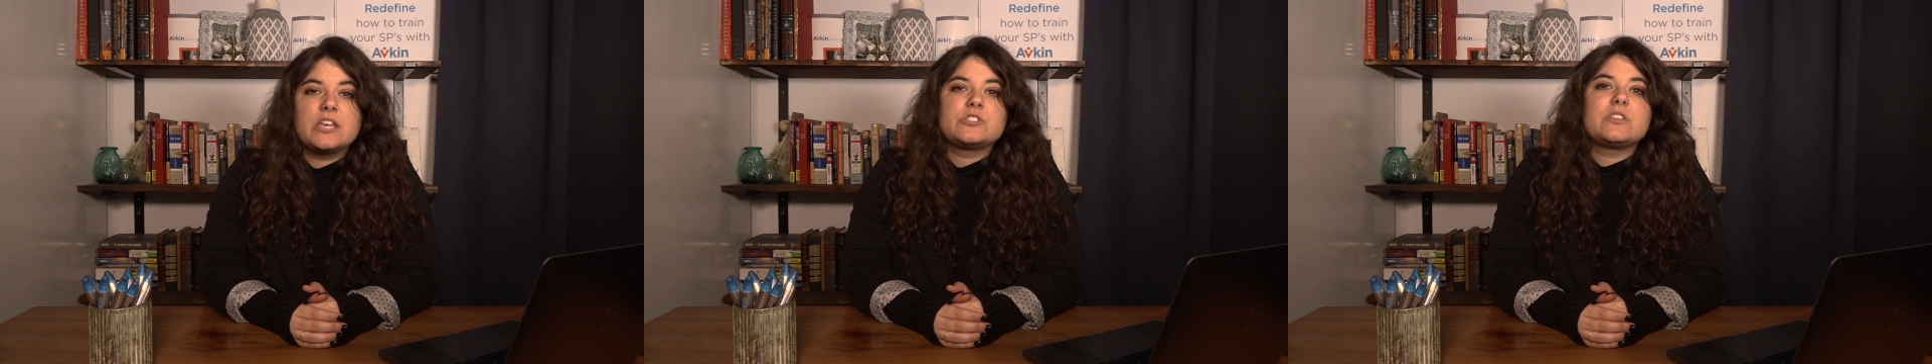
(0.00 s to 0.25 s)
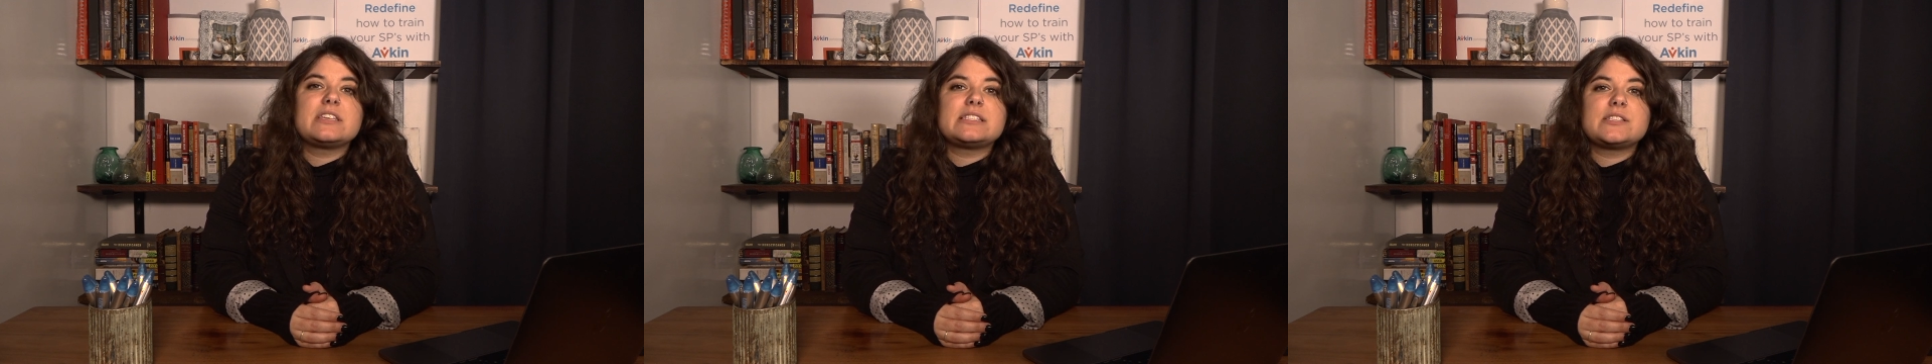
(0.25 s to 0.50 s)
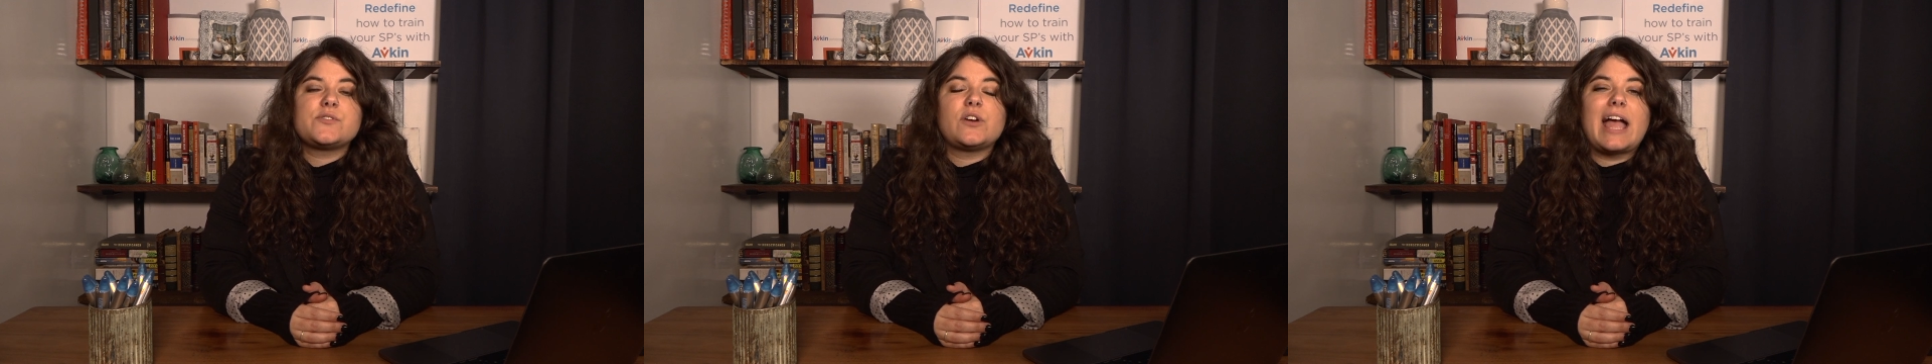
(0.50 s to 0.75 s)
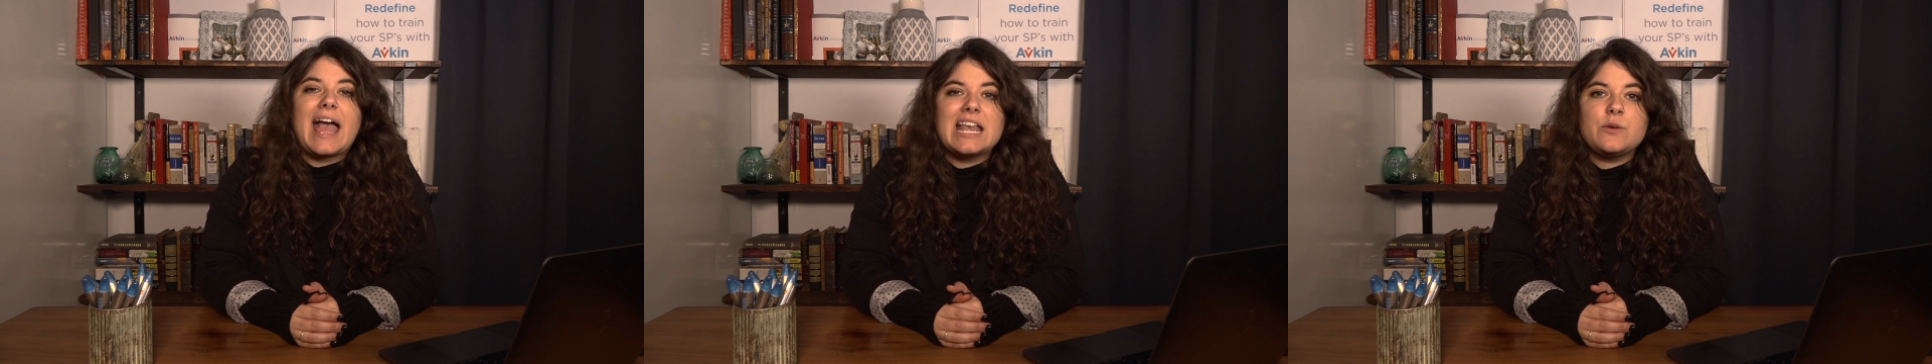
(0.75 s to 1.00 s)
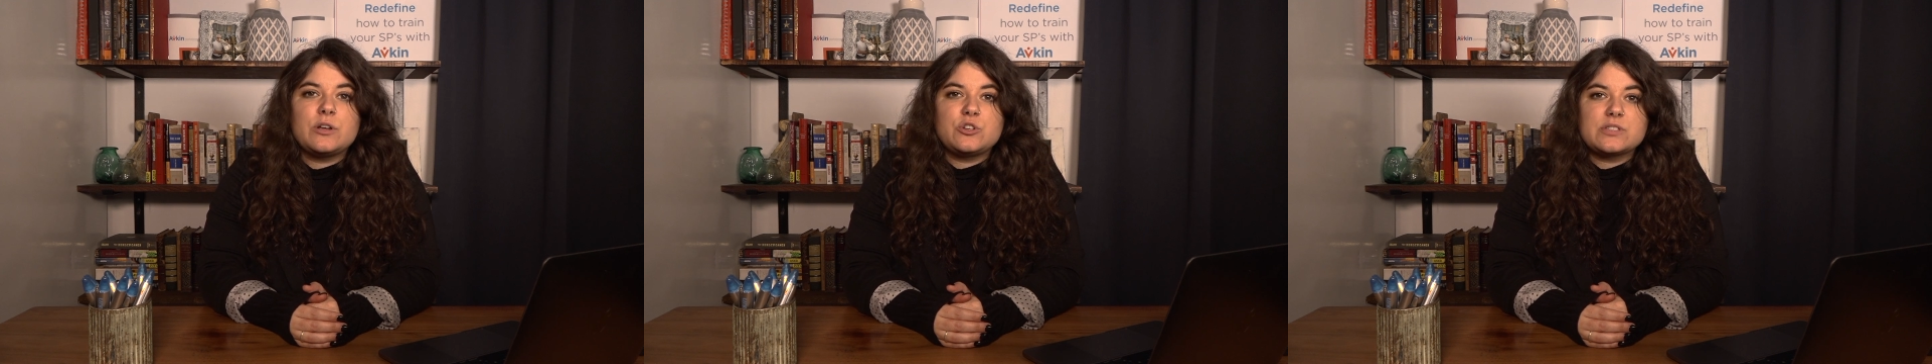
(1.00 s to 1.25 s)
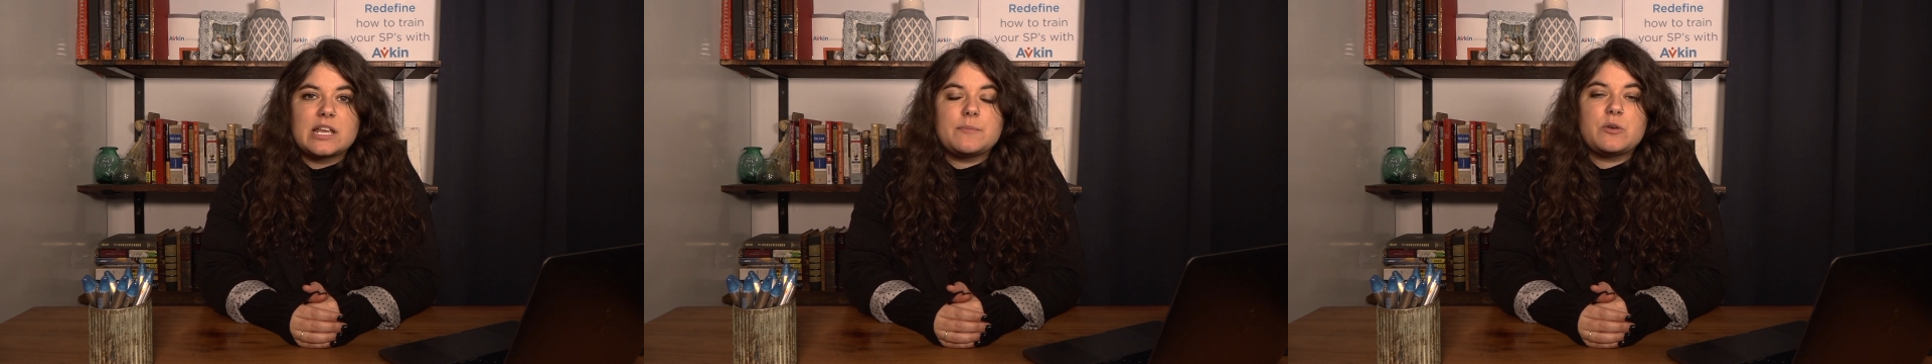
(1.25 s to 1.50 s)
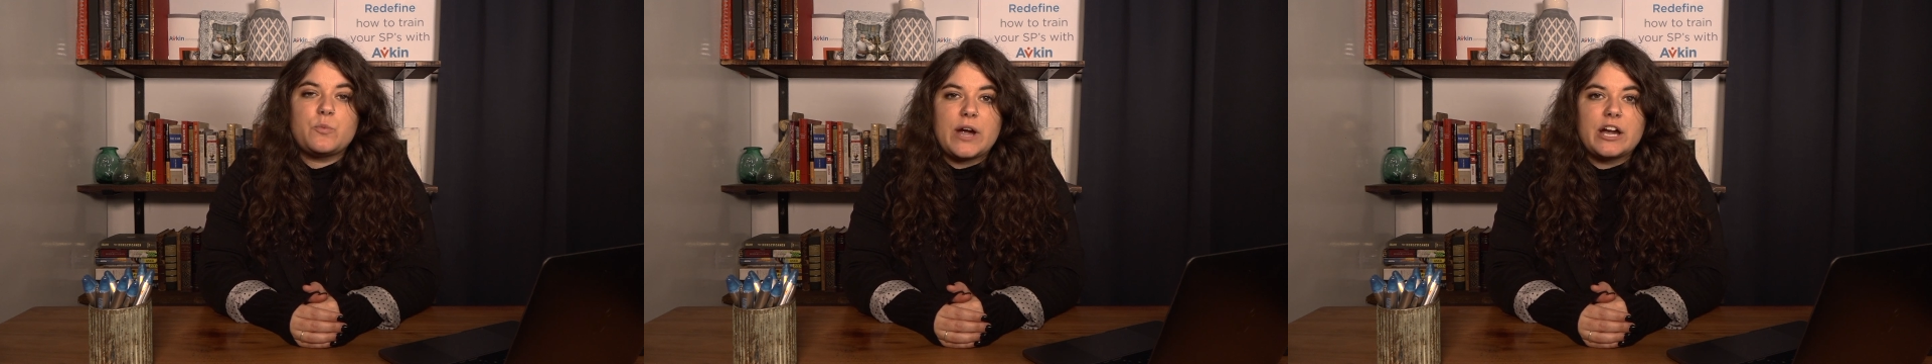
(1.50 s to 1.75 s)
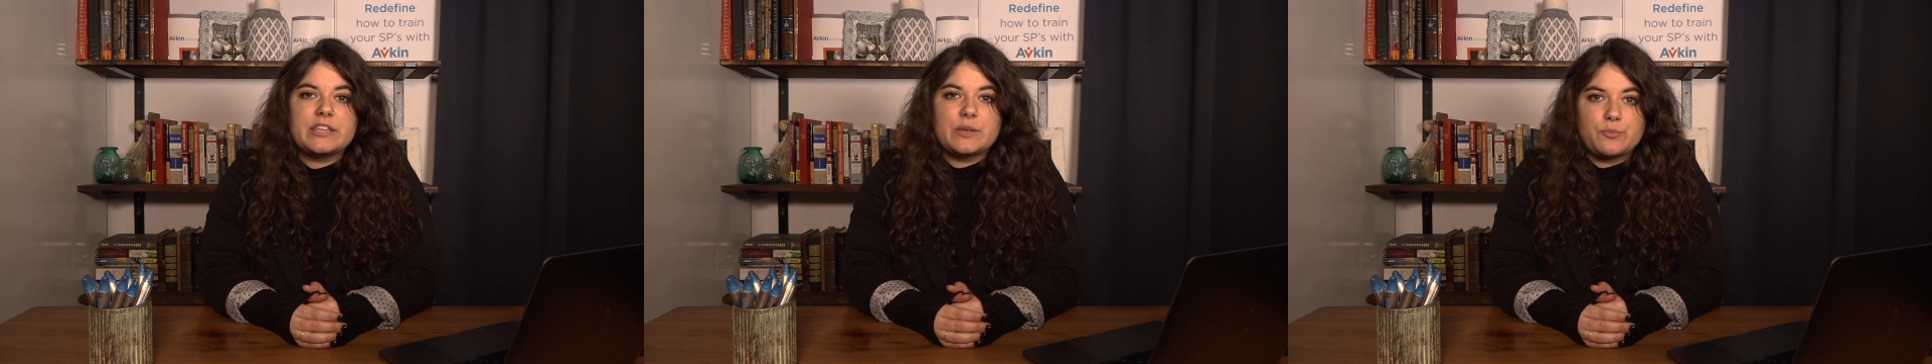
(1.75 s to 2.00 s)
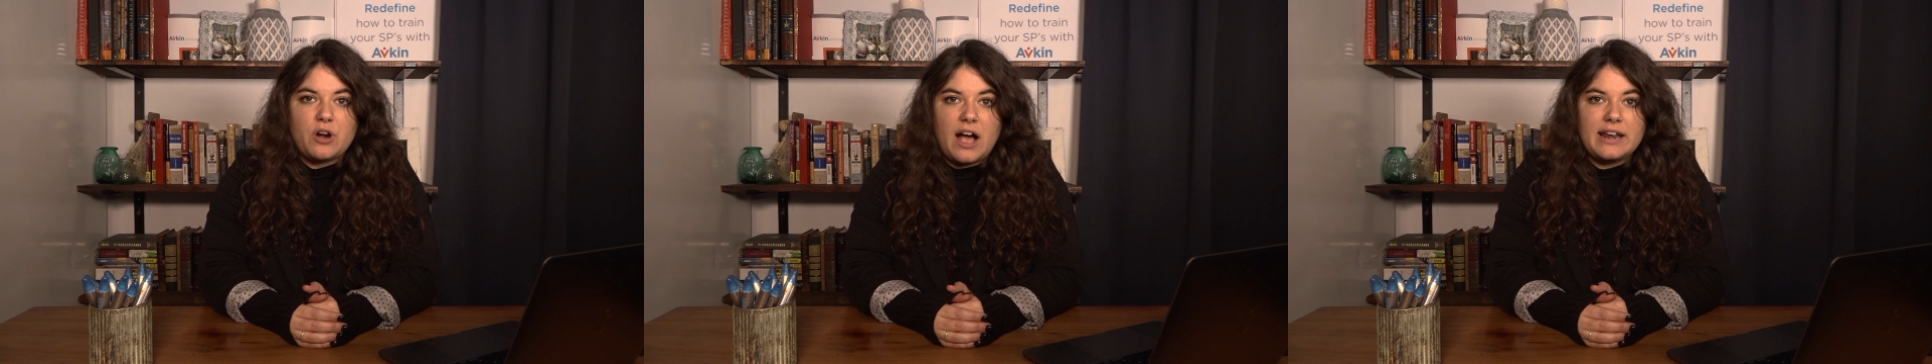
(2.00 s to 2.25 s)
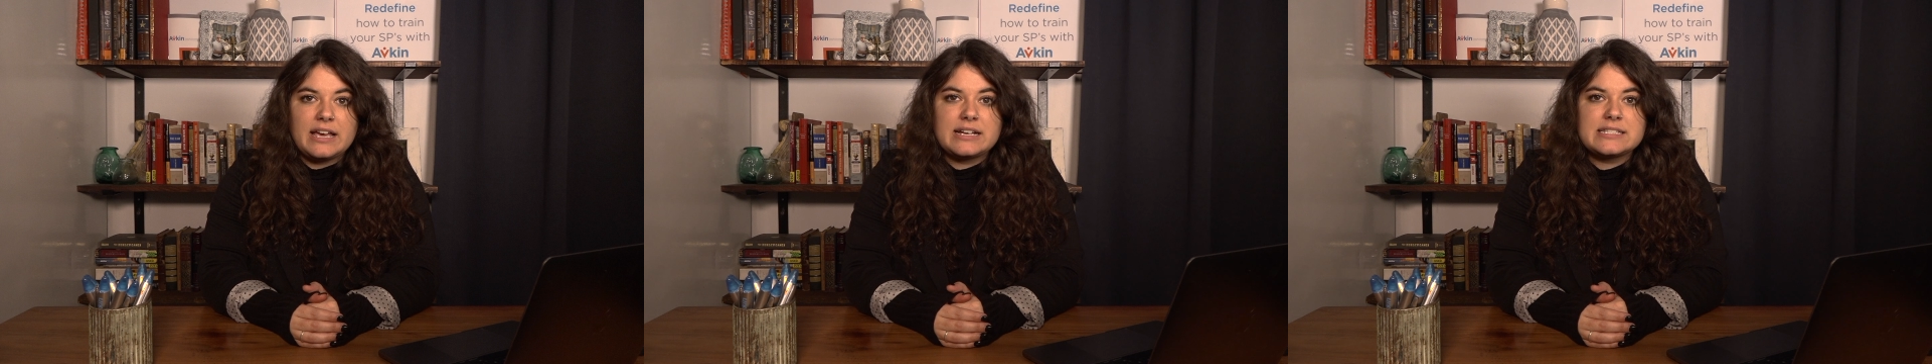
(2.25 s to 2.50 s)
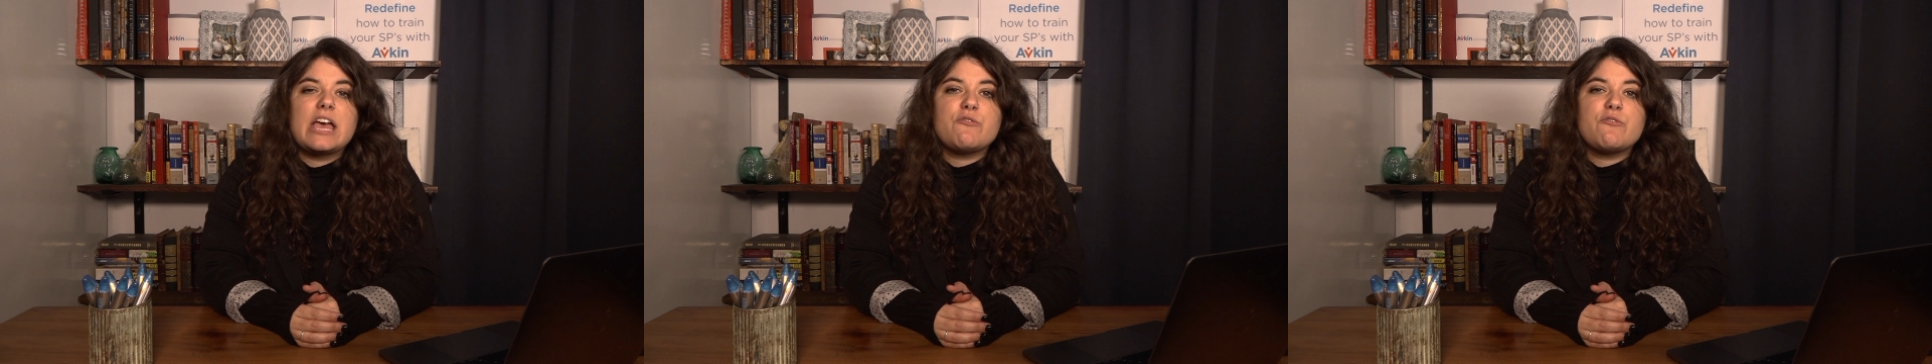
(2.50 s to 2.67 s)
So this is for anyone who's going to be wearing the product.